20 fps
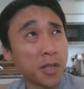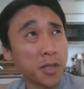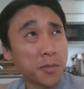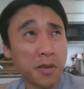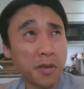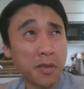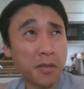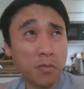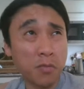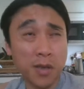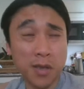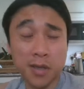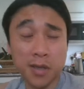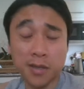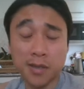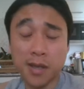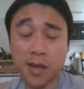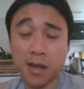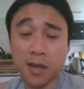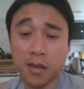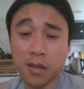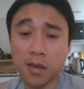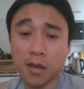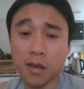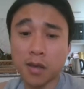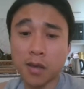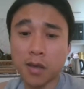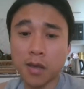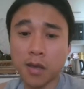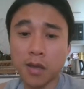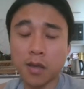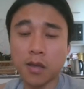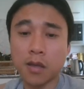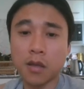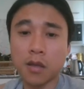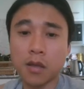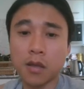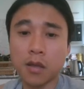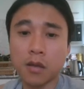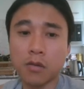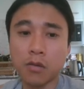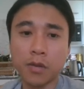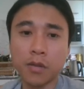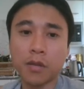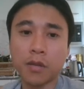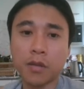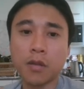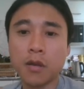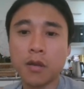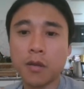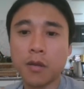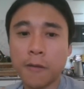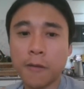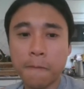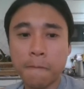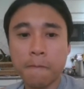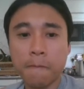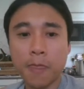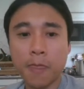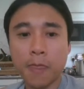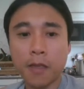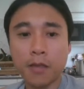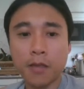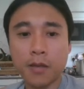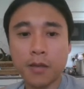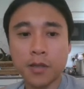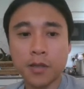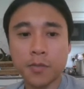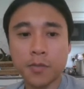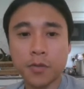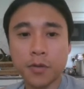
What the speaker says: the weakest hand that he can call with in that spot.